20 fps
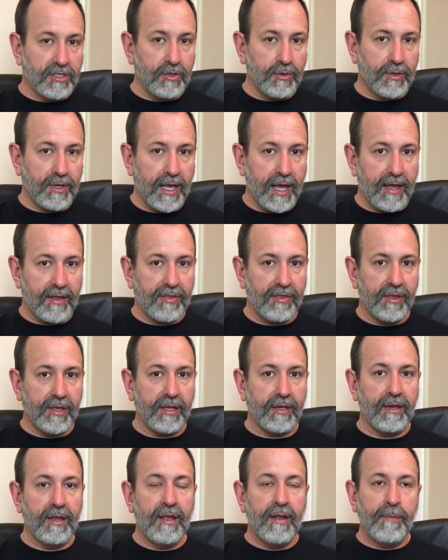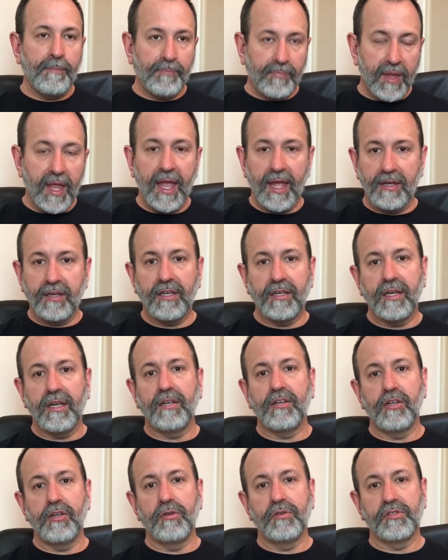to an athlete, and you
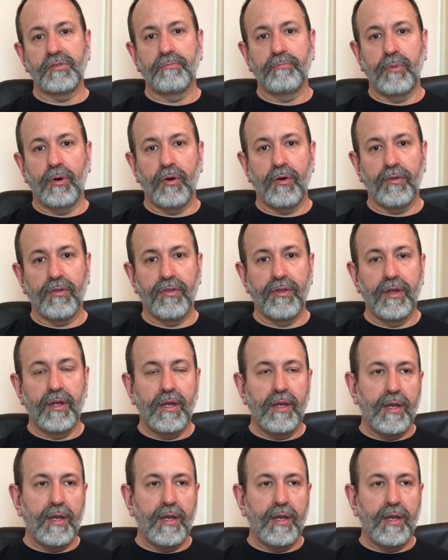need to use them both.